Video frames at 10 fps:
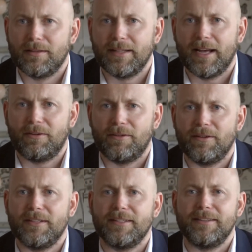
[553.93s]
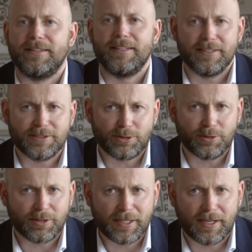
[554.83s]
Now, the
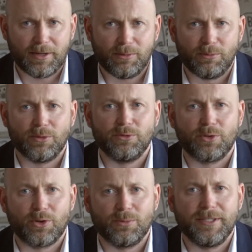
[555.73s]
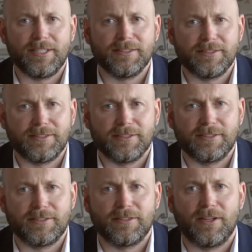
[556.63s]
escrow account will normally
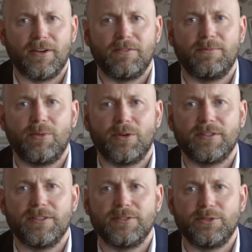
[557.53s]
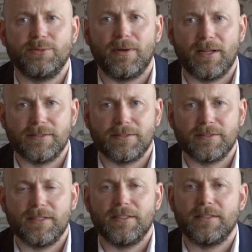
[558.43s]
consist of more than 2 months,
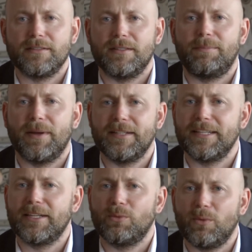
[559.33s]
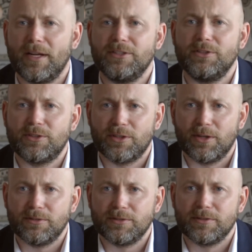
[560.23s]
depending on when you
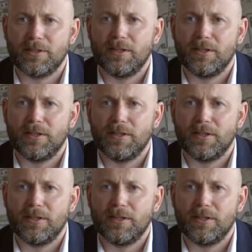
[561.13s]
close.